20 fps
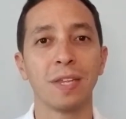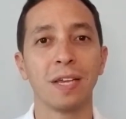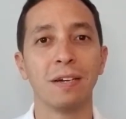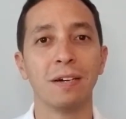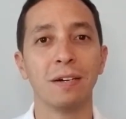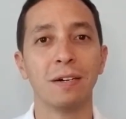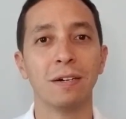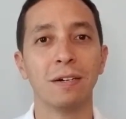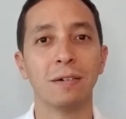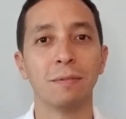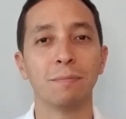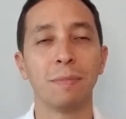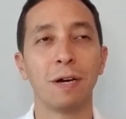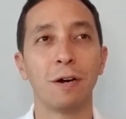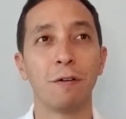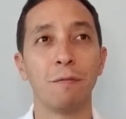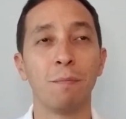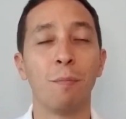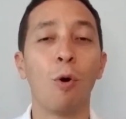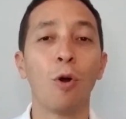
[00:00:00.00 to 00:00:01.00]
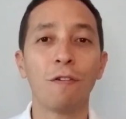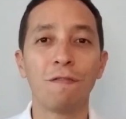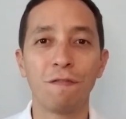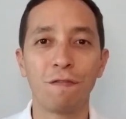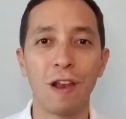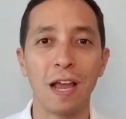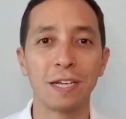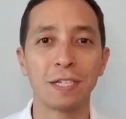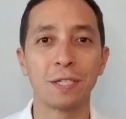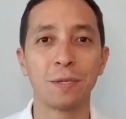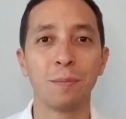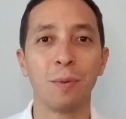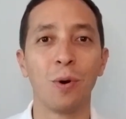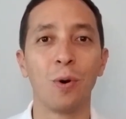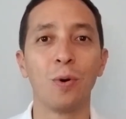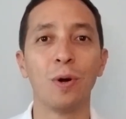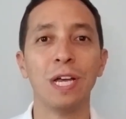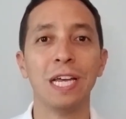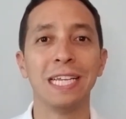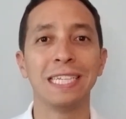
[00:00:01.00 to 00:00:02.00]
are more
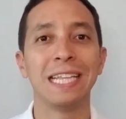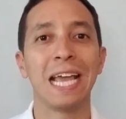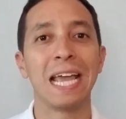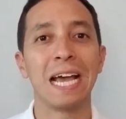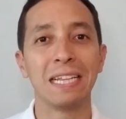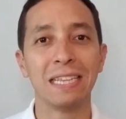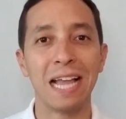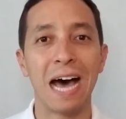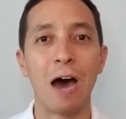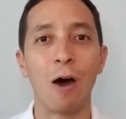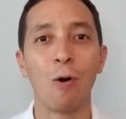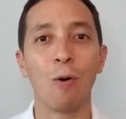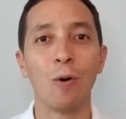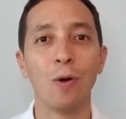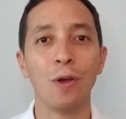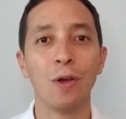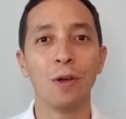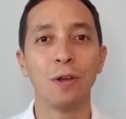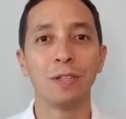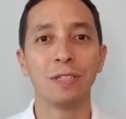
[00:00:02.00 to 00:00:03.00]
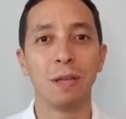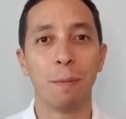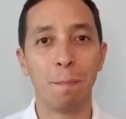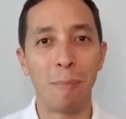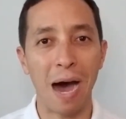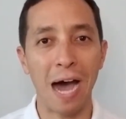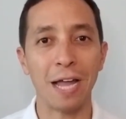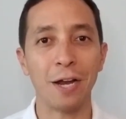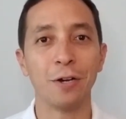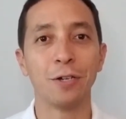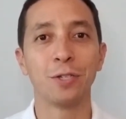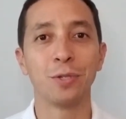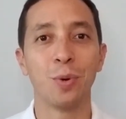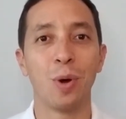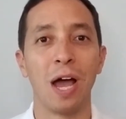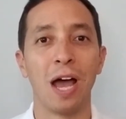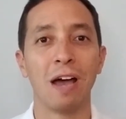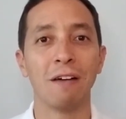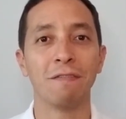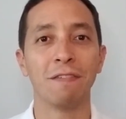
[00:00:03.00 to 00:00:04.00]
flexible. They allow the buyer to
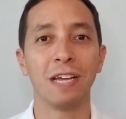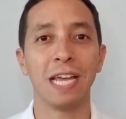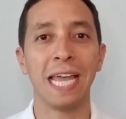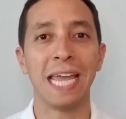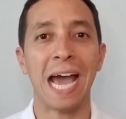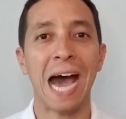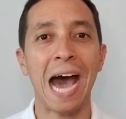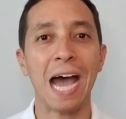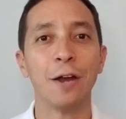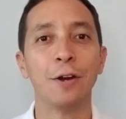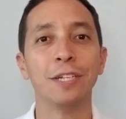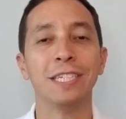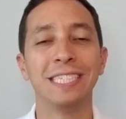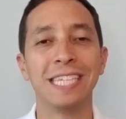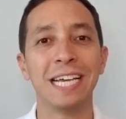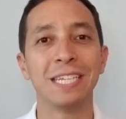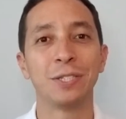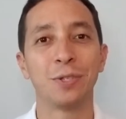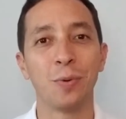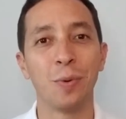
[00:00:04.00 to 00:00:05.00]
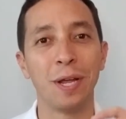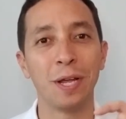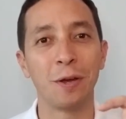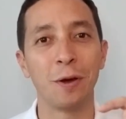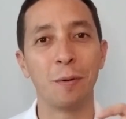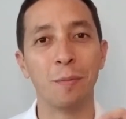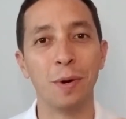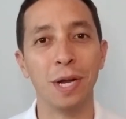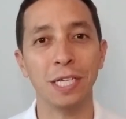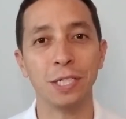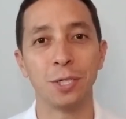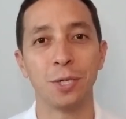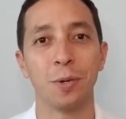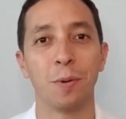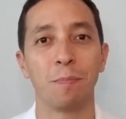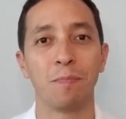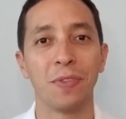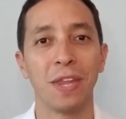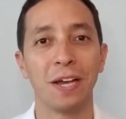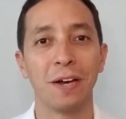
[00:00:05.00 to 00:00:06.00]
have a higher debt to income ratio.
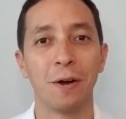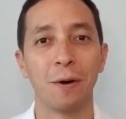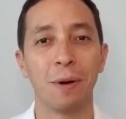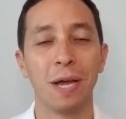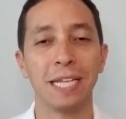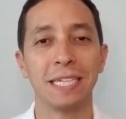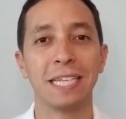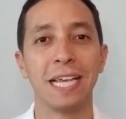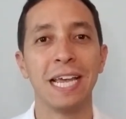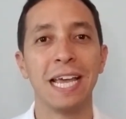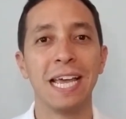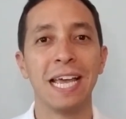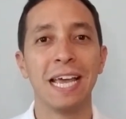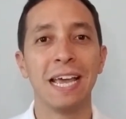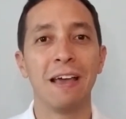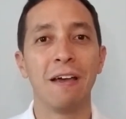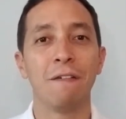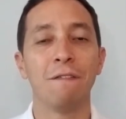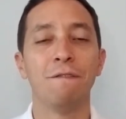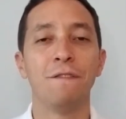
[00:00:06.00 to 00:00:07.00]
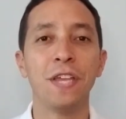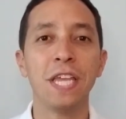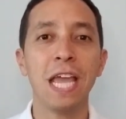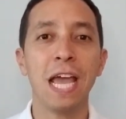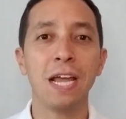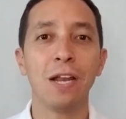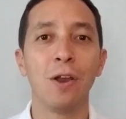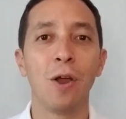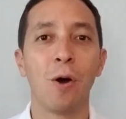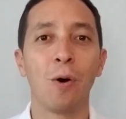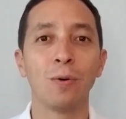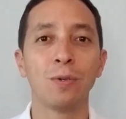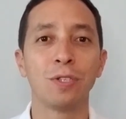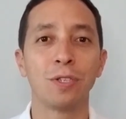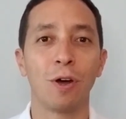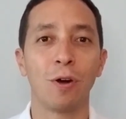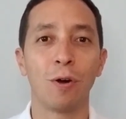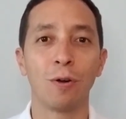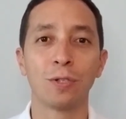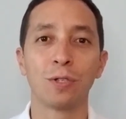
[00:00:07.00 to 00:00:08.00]
All right. VA loans
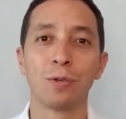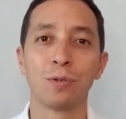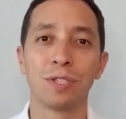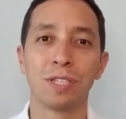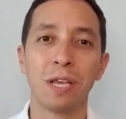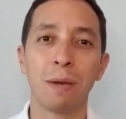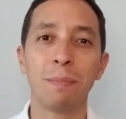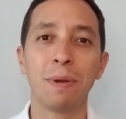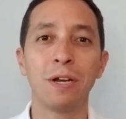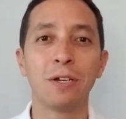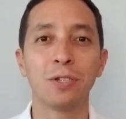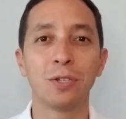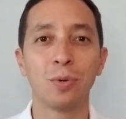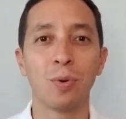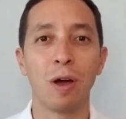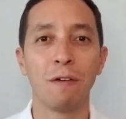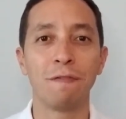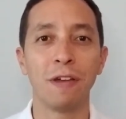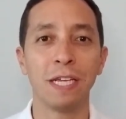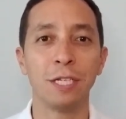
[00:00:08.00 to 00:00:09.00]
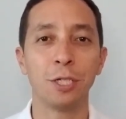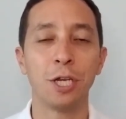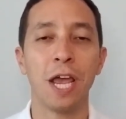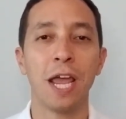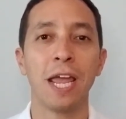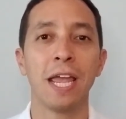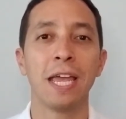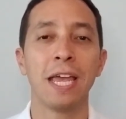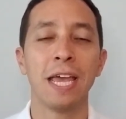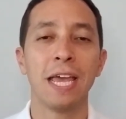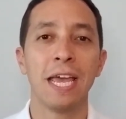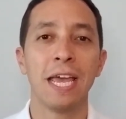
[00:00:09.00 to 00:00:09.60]
are also similar to FHA,